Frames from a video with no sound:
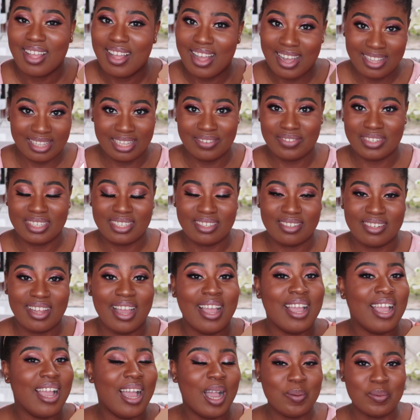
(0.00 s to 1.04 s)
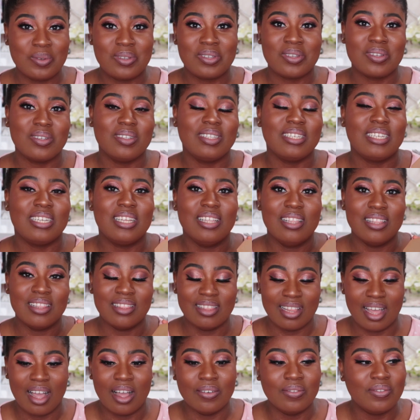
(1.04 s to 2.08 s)
love it. I absolutely
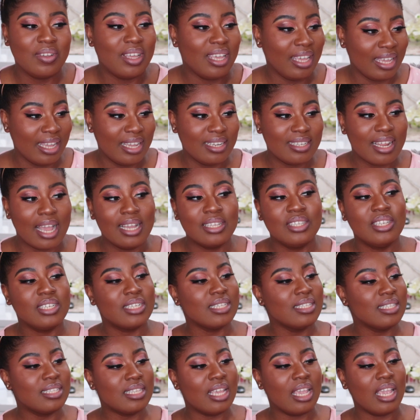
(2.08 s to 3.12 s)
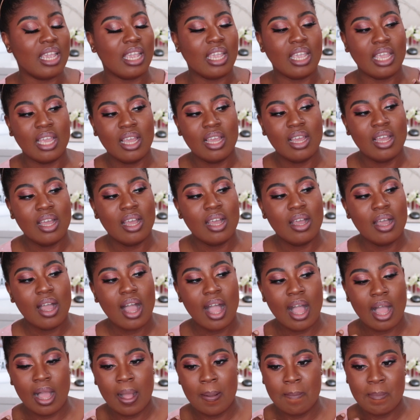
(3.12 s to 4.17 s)
love it. As you can see,
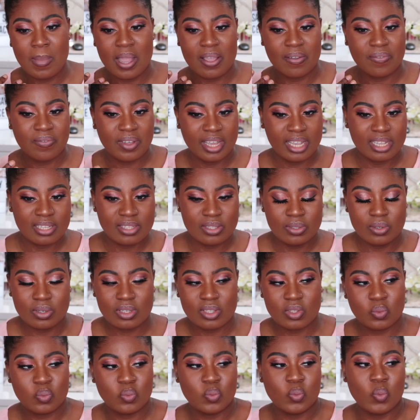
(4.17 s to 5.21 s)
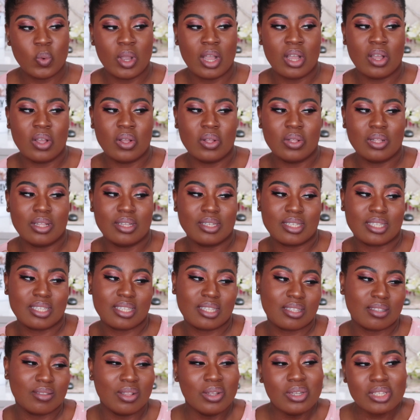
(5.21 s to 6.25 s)
my face looks
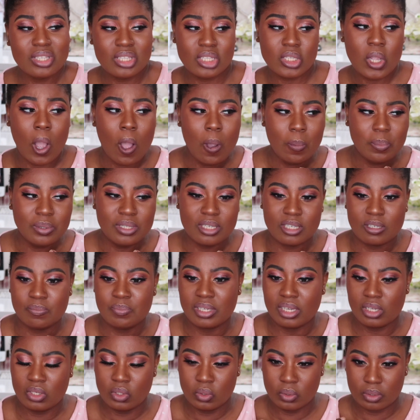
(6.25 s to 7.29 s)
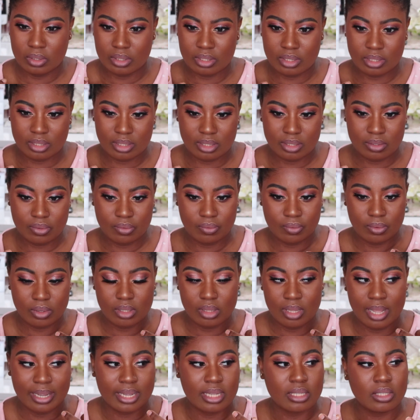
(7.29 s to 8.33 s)
not sculpted, but it looks
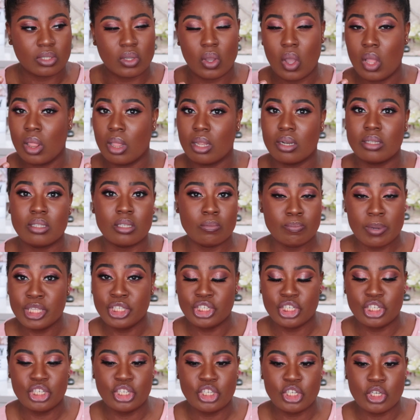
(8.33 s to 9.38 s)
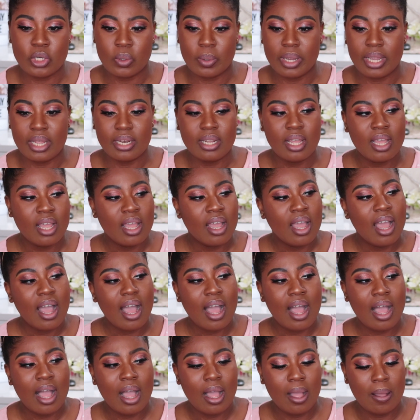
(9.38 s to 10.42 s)
like it's got a lot of dimension to it.
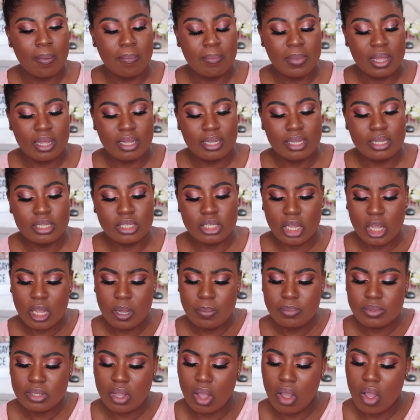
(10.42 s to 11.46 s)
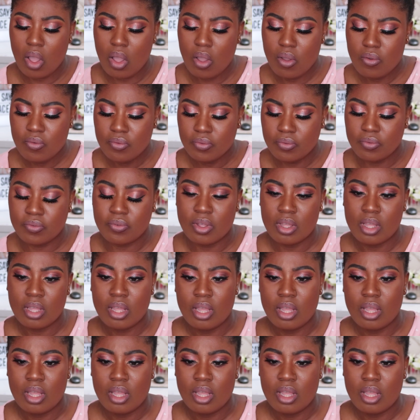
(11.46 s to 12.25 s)
In terms of